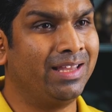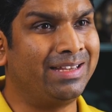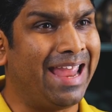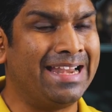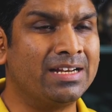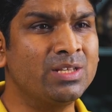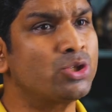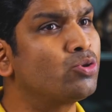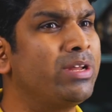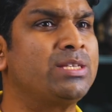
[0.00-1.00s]
that
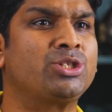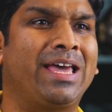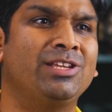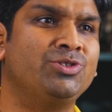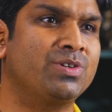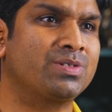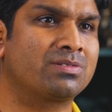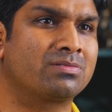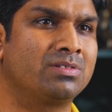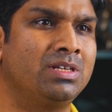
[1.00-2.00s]
address today's challenges.